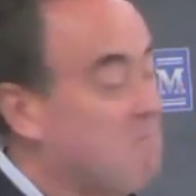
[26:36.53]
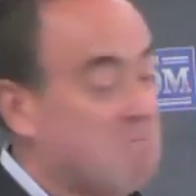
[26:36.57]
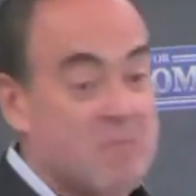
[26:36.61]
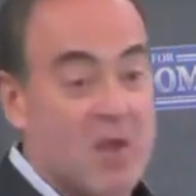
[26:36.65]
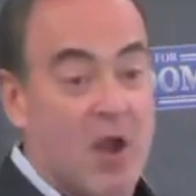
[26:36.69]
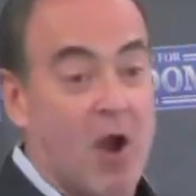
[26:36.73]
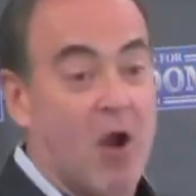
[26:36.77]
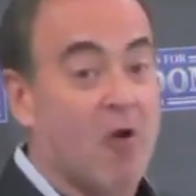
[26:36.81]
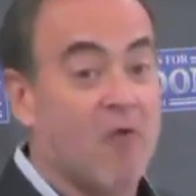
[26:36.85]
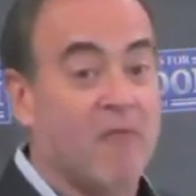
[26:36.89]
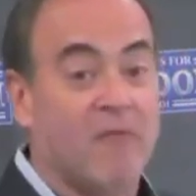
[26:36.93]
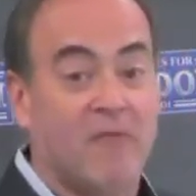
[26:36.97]

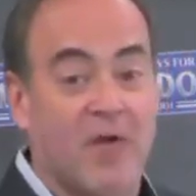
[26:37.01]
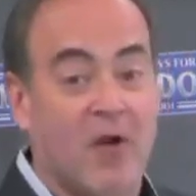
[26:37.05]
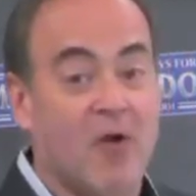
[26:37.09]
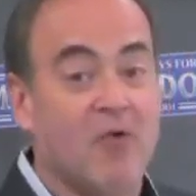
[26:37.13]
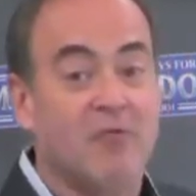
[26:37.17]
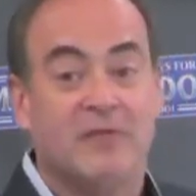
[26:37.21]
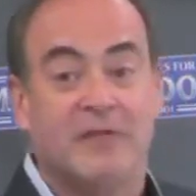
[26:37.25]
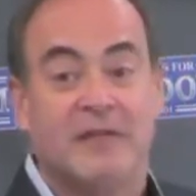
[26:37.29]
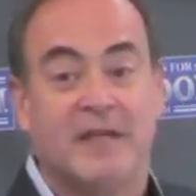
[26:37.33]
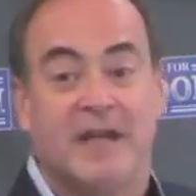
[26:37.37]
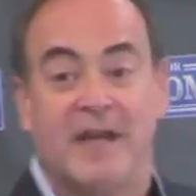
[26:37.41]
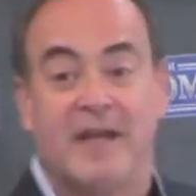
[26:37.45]
No
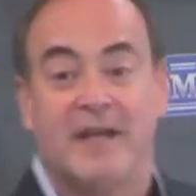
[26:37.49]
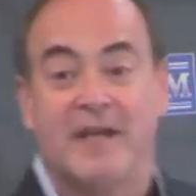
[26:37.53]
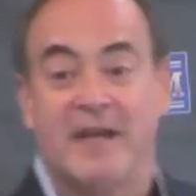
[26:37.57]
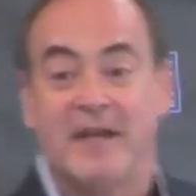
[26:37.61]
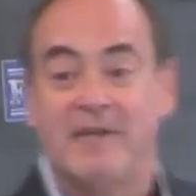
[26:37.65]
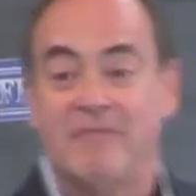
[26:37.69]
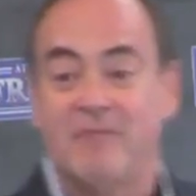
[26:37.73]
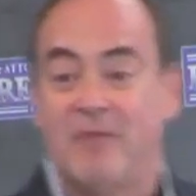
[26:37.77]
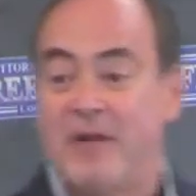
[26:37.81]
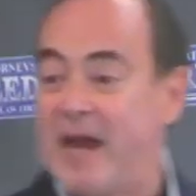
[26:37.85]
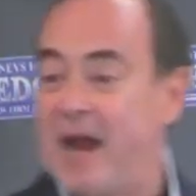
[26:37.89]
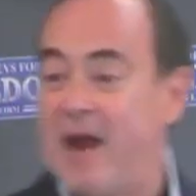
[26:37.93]
vote
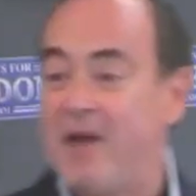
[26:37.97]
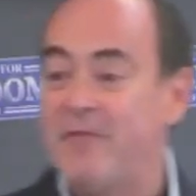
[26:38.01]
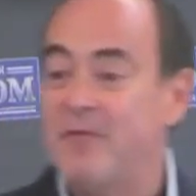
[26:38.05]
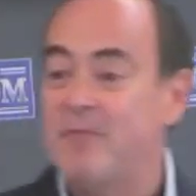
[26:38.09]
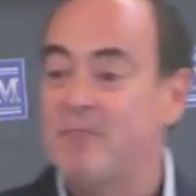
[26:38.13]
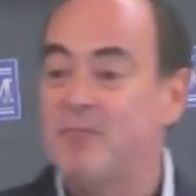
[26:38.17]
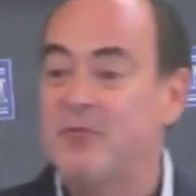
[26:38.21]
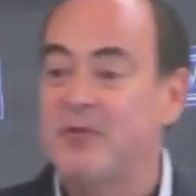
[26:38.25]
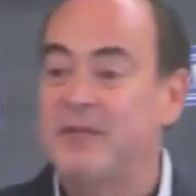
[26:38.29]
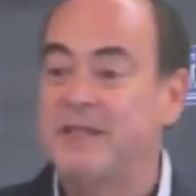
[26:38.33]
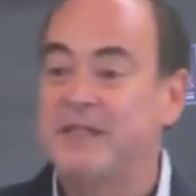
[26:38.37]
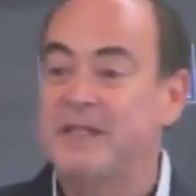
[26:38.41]
taken. We have
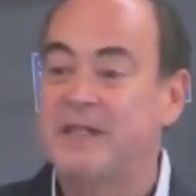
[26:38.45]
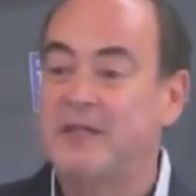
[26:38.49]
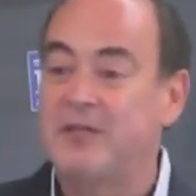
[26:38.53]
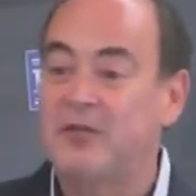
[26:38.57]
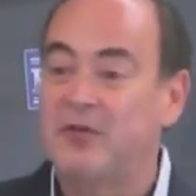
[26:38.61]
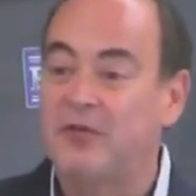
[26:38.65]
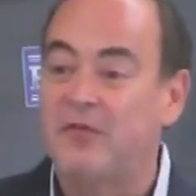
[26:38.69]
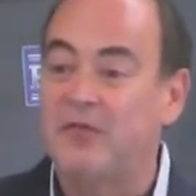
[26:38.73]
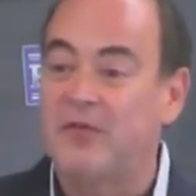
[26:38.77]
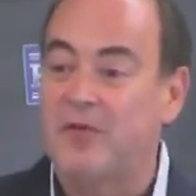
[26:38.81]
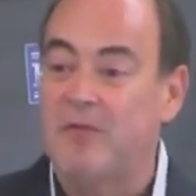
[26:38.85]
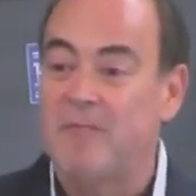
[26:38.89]
a
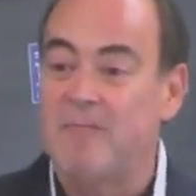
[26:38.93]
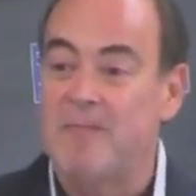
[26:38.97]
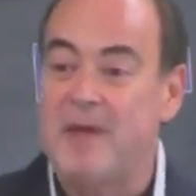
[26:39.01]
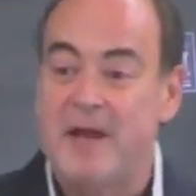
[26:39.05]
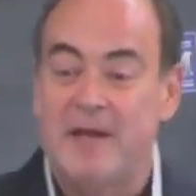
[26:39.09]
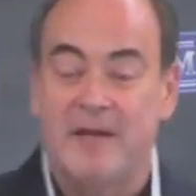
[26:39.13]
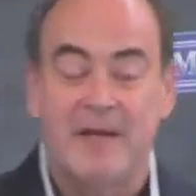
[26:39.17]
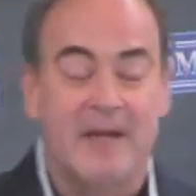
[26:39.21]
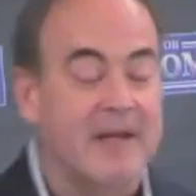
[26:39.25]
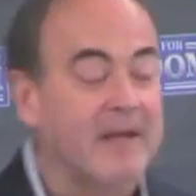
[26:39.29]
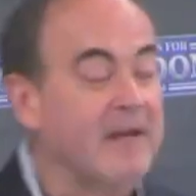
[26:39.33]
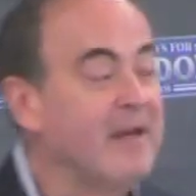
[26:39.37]
procedure for
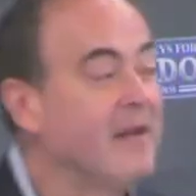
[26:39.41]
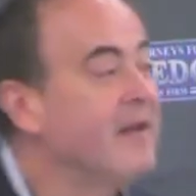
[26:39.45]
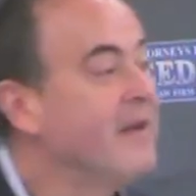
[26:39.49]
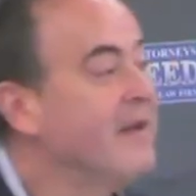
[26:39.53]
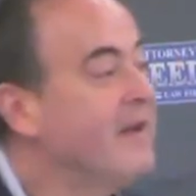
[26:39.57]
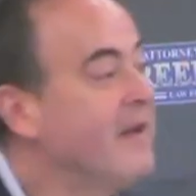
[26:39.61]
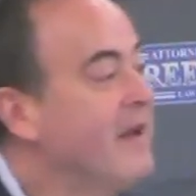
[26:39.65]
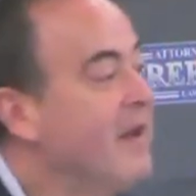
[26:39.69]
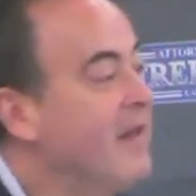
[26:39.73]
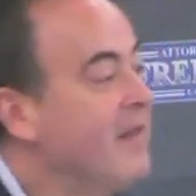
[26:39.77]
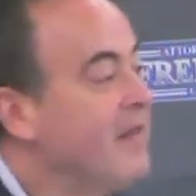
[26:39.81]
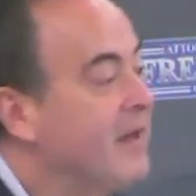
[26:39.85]
amending
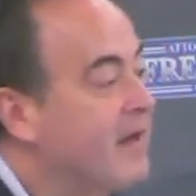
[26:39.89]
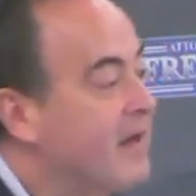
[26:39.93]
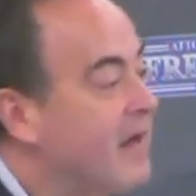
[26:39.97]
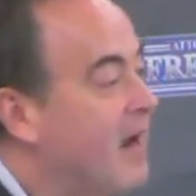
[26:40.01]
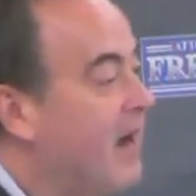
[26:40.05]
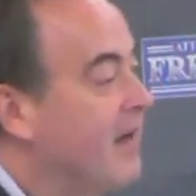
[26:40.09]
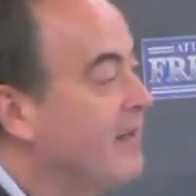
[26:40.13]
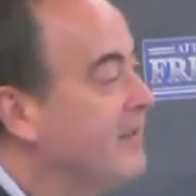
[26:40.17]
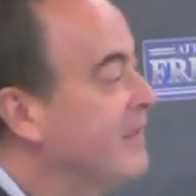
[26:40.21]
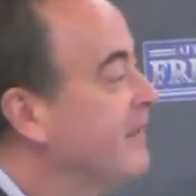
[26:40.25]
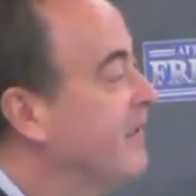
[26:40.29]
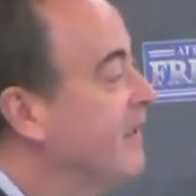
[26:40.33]
the
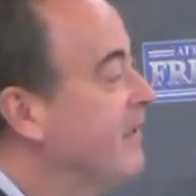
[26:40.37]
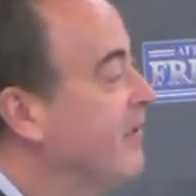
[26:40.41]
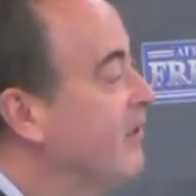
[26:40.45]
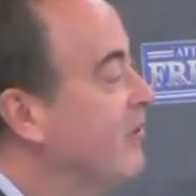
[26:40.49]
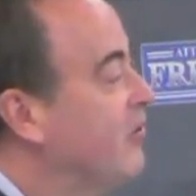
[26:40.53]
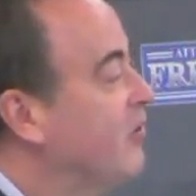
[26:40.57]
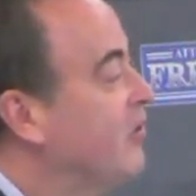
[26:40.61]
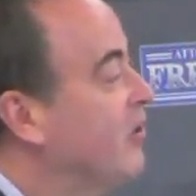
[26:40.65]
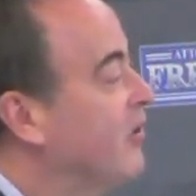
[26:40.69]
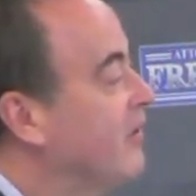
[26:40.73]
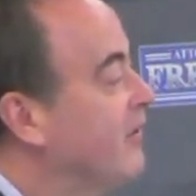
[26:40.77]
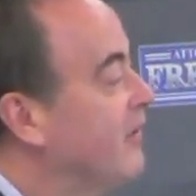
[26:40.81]

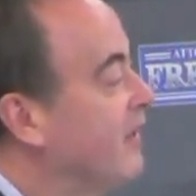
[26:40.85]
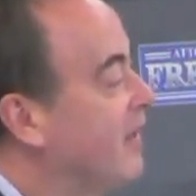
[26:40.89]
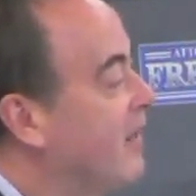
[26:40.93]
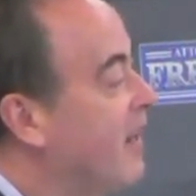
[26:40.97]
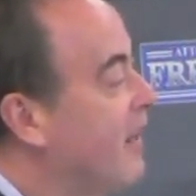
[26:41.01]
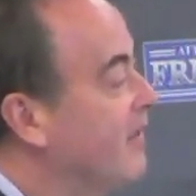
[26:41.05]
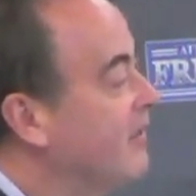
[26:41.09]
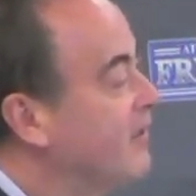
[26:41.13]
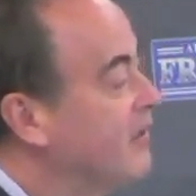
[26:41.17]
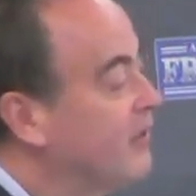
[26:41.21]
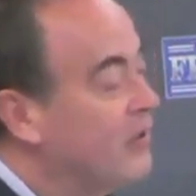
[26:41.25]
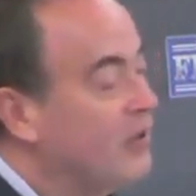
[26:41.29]
Constitution,
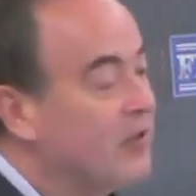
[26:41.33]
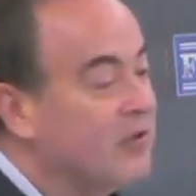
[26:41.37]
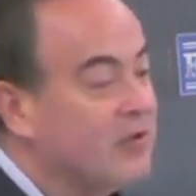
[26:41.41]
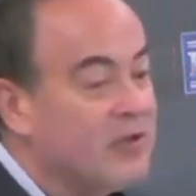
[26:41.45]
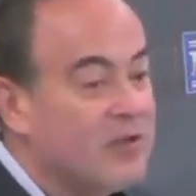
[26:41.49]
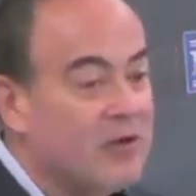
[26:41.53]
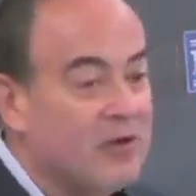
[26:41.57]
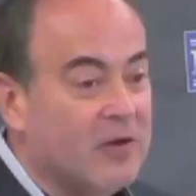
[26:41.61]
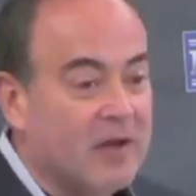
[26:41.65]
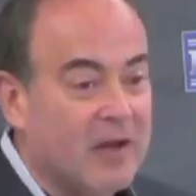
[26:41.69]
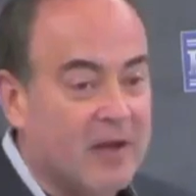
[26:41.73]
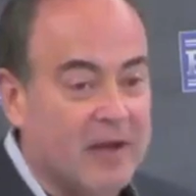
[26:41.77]

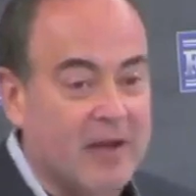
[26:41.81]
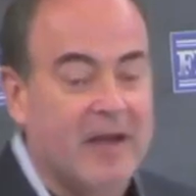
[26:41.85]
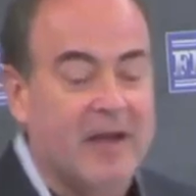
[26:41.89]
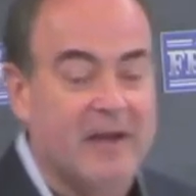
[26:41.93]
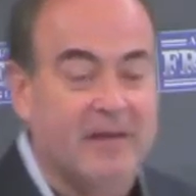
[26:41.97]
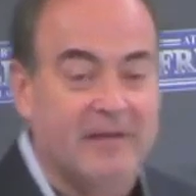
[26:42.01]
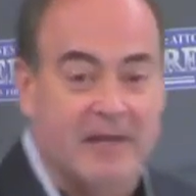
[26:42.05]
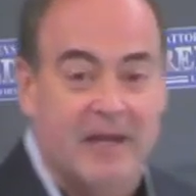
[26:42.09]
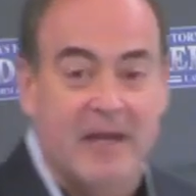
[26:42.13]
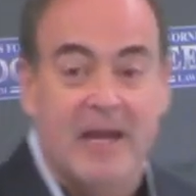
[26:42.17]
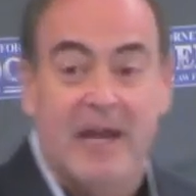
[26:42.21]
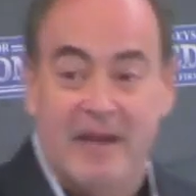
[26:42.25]

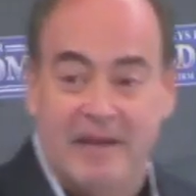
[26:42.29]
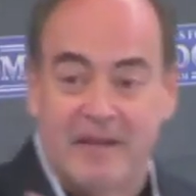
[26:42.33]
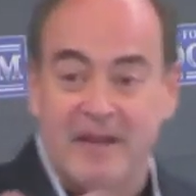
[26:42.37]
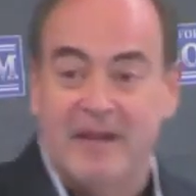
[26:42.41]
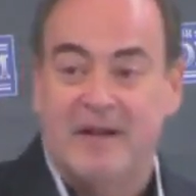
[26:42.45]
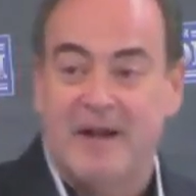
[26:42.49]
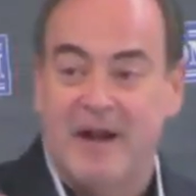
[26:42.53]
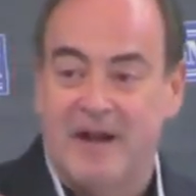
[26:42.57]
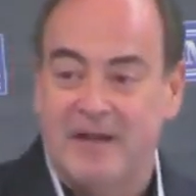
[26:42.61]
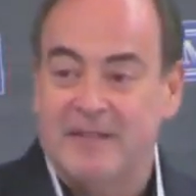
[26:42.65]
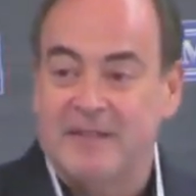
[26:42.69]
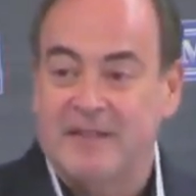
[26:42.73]
in
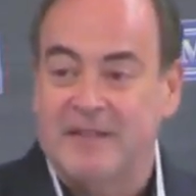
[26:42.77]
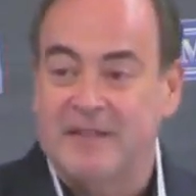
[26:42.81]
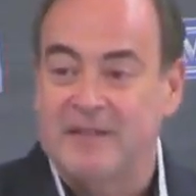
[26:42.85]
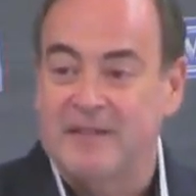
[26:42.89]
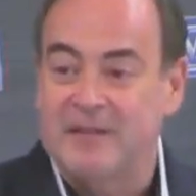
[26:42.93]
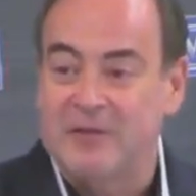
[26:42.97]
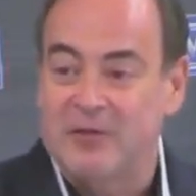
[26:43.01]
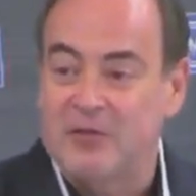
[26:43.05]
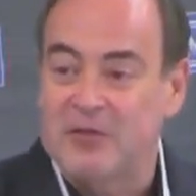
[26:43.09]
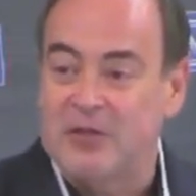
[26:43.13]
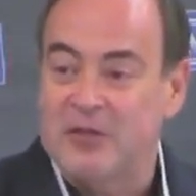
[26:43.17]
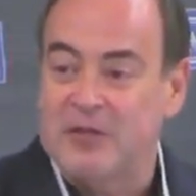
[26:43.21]
the
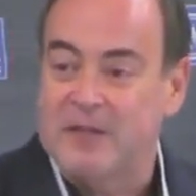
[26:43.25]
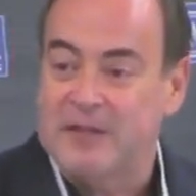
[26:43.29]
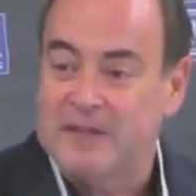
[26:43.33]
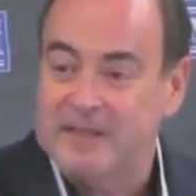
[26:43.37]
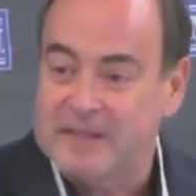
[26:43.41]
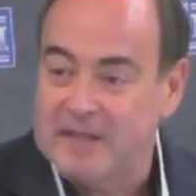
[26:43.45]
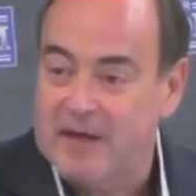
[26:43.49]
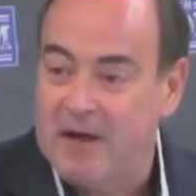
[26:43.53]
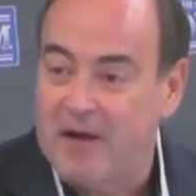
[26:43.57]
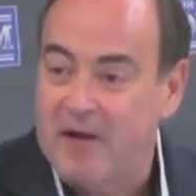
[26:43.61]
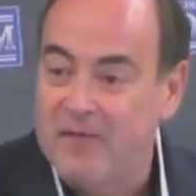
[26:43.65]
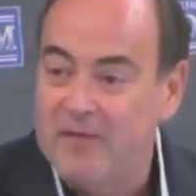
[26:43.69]
Constitution
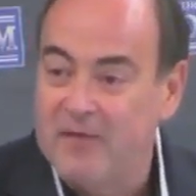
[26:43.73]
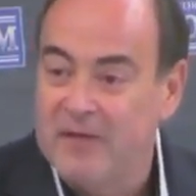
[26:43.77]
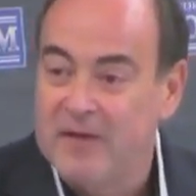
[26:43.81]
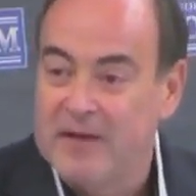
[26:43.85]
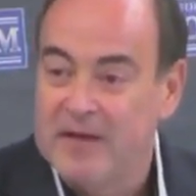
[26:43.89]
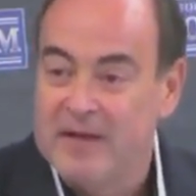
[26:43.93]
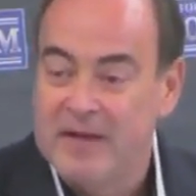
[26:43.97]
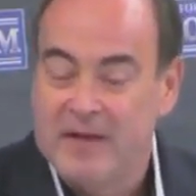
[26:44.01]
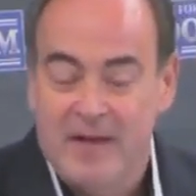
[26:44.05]
itself,